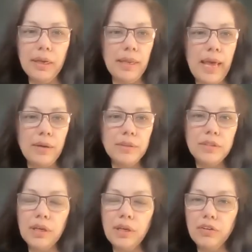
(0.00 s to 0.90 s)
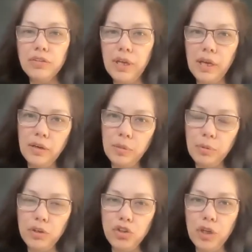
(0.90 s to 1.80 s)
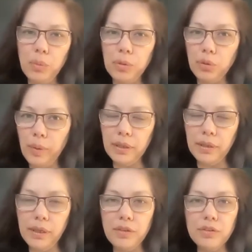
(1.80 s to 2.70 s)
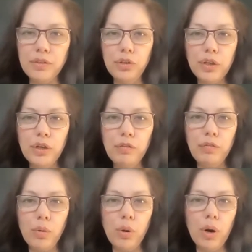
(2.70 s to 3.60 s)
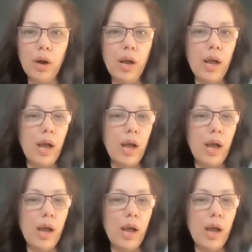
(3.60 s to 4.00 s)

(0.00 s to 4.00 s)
It allows us to understand and appreciate what the regulators are looking for,